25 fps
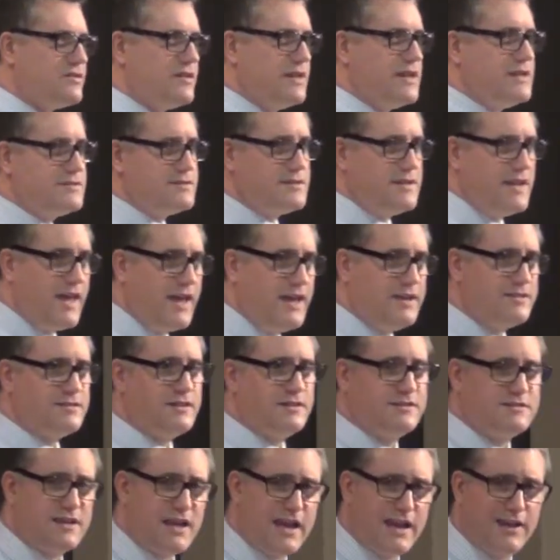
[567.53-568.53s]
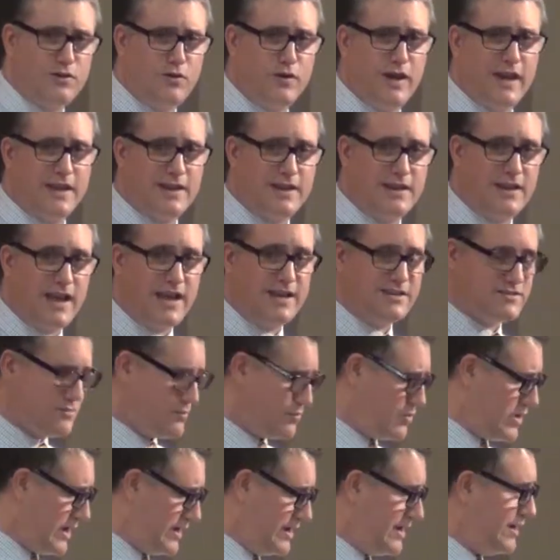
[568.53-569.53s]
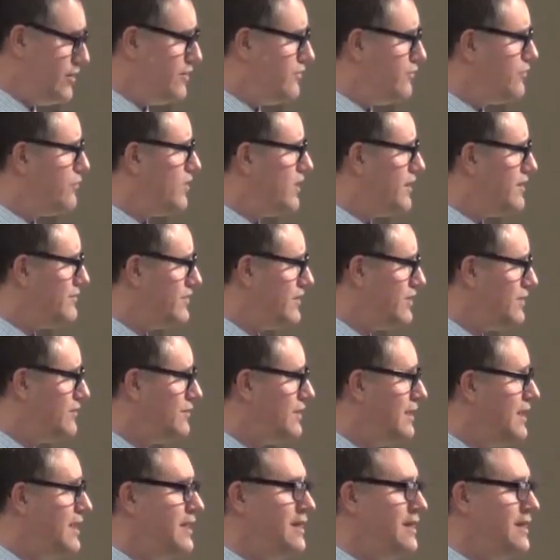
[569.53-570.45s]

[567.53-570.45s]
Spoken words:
these days and psychoanalyze them right here in front of you.